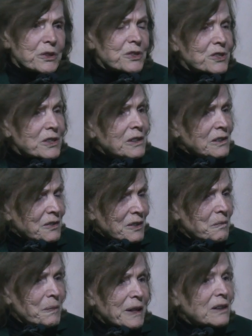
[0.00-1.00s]
have to
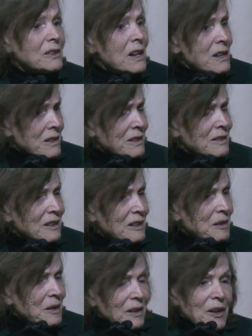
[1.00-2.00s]
exceed by a
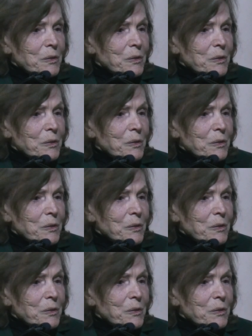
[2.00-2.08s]
lot.